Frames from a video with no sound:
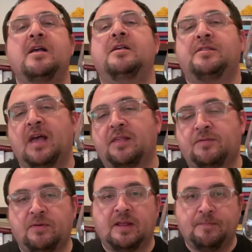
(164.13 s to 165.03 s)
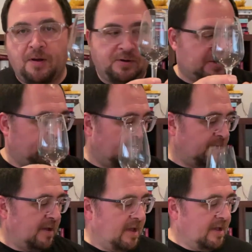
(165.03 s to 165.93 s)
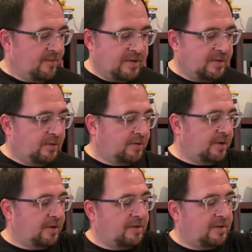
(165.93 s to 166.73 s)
Sounds really posh, but when you look at it,